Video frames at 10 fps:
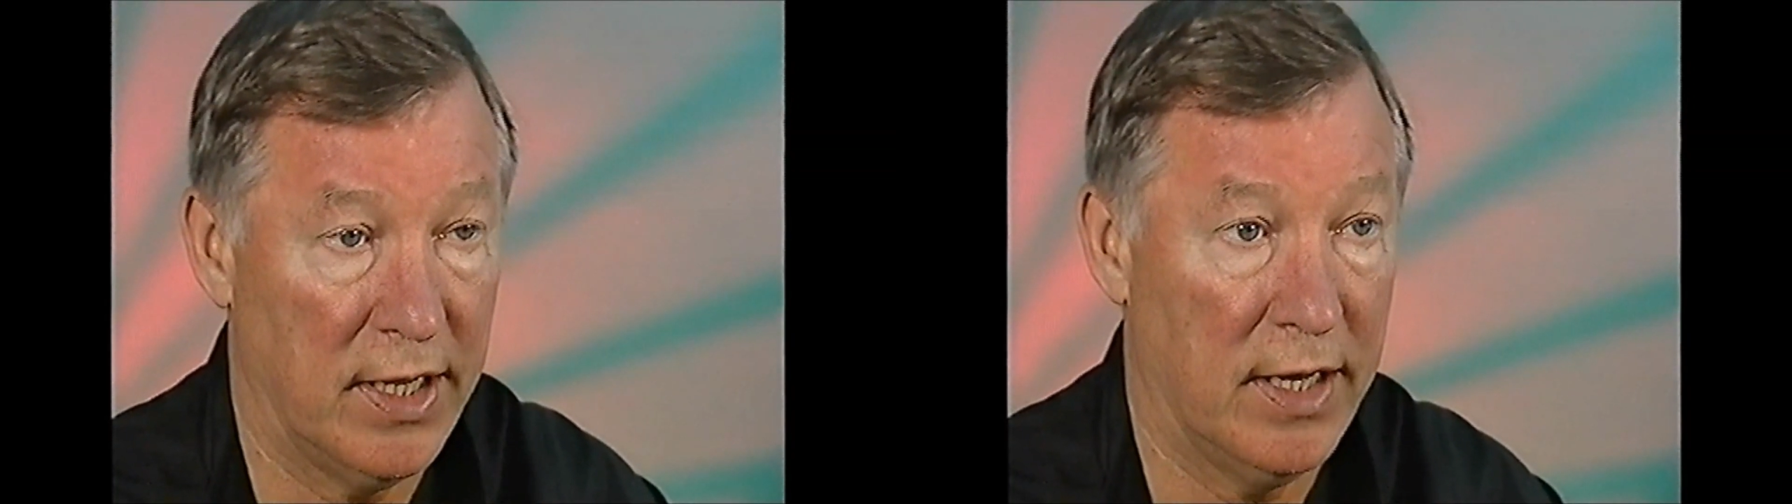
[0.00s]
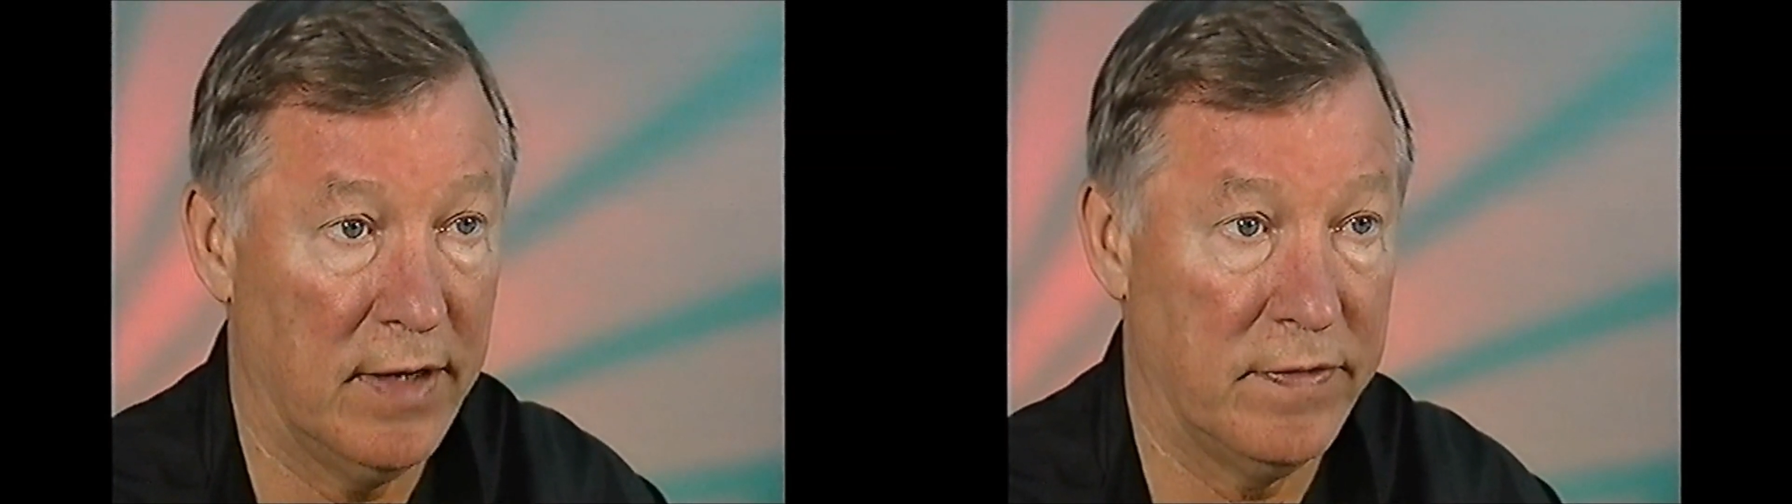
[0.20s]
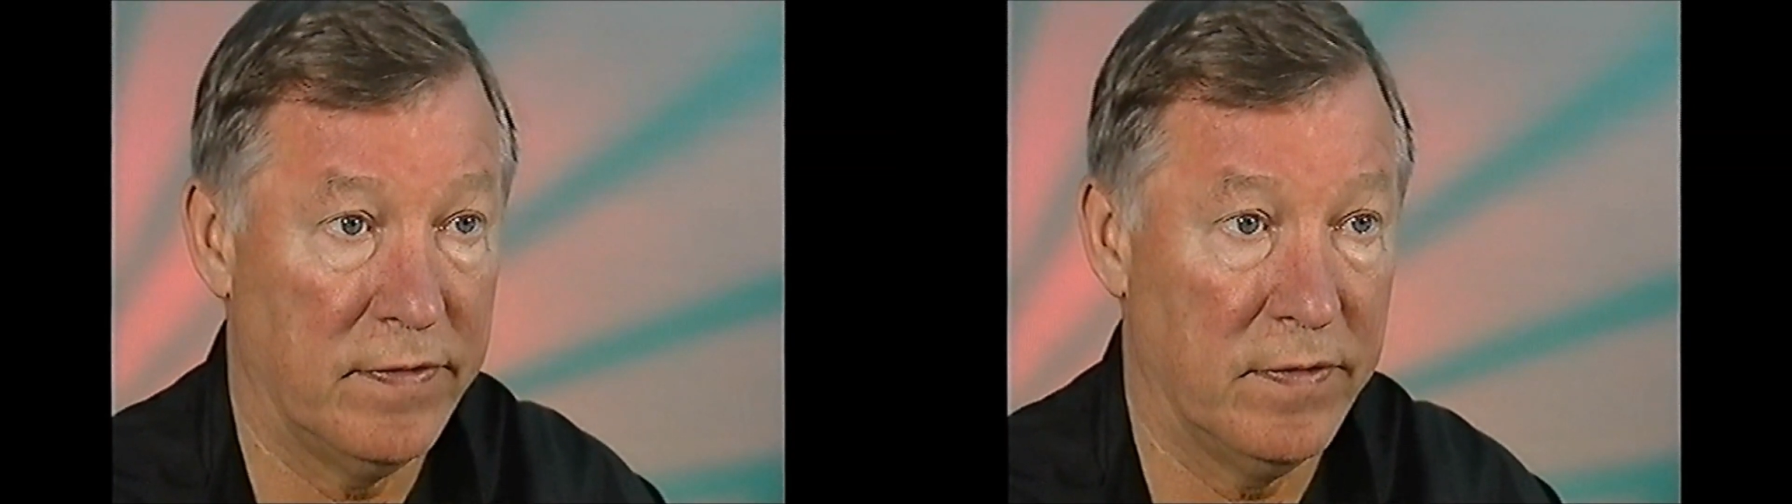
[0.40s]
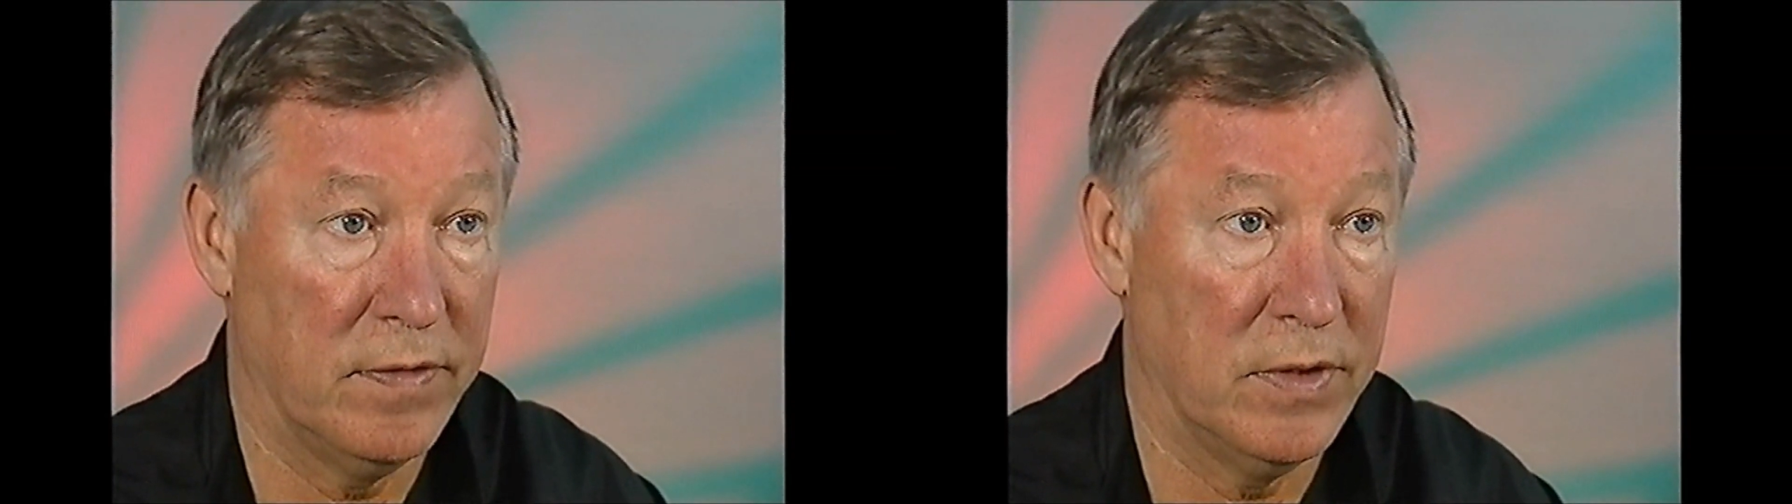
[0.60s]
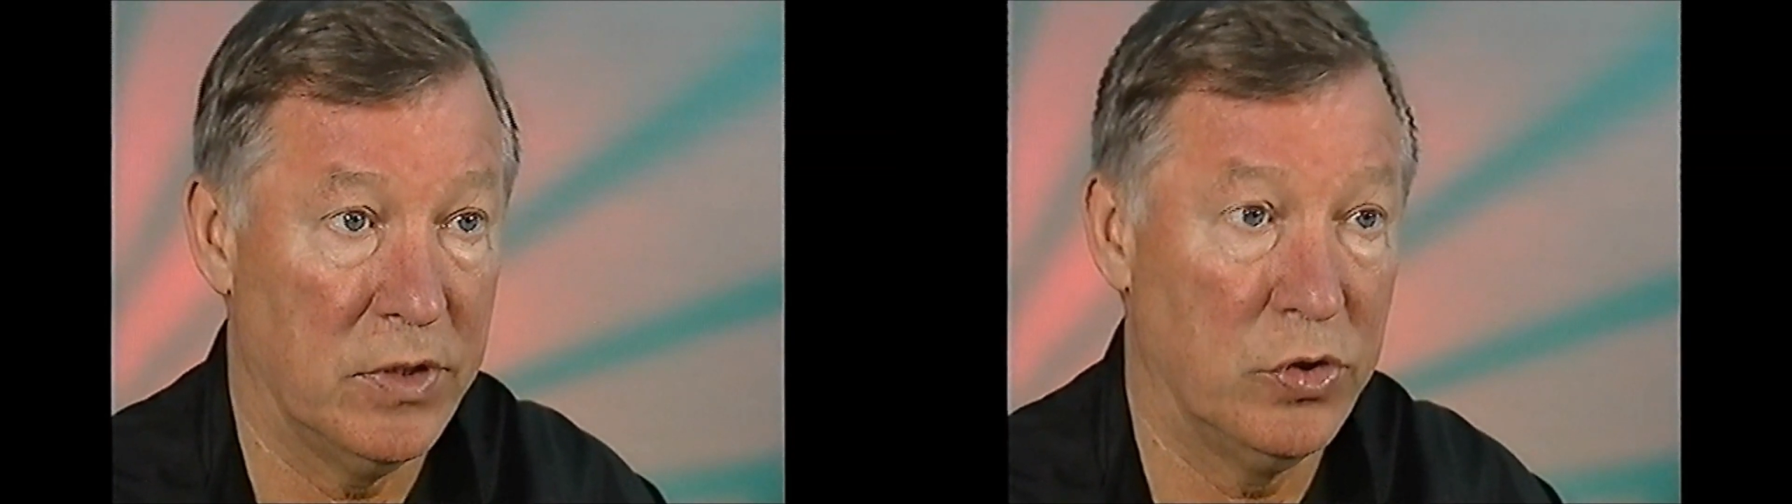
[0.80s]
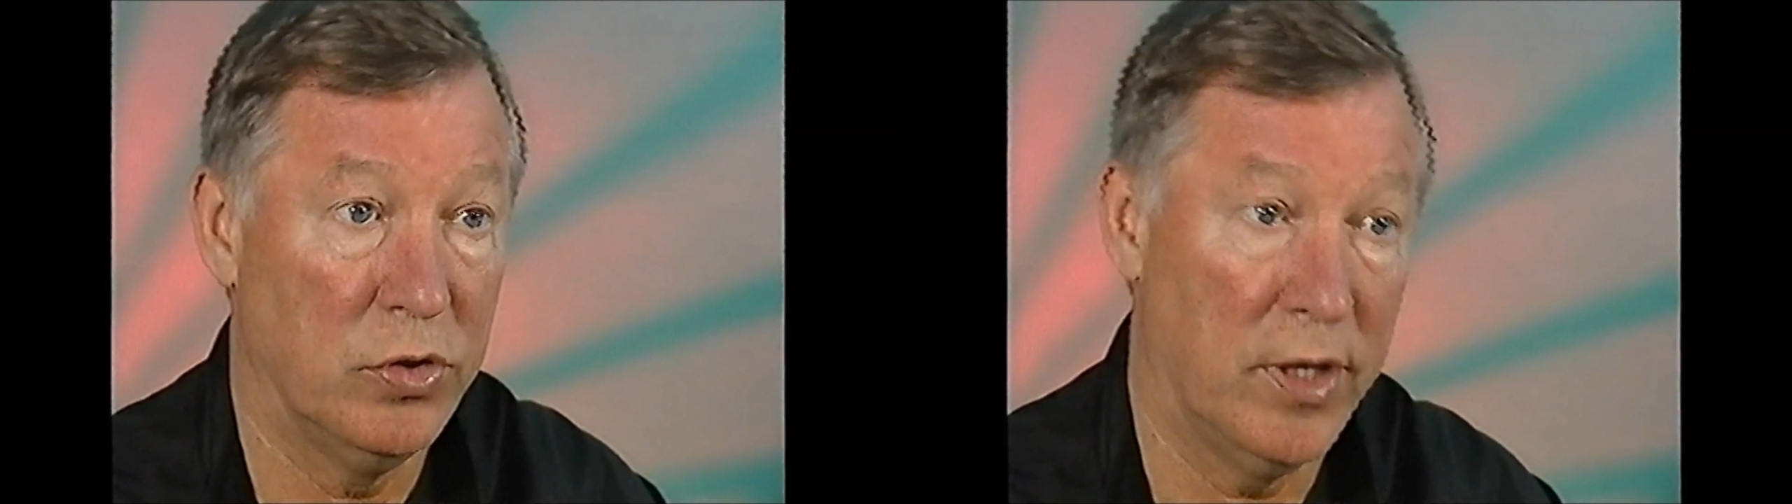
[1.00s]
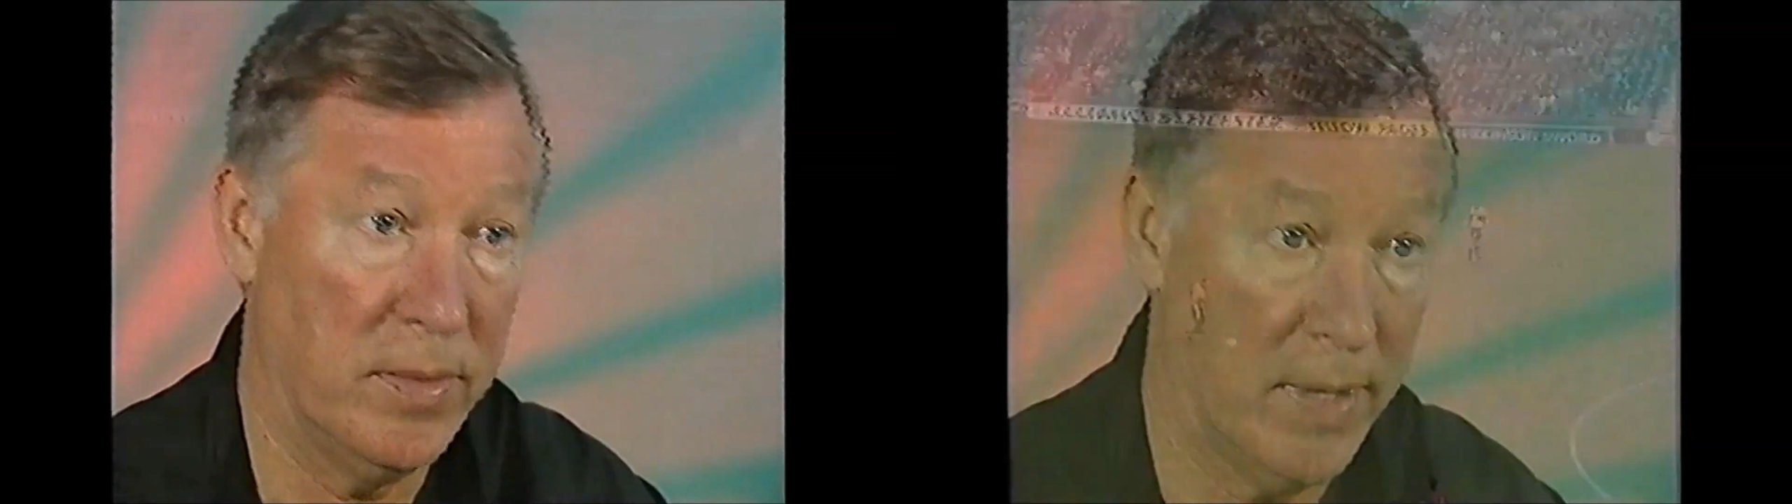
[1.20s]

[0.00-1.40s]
half to right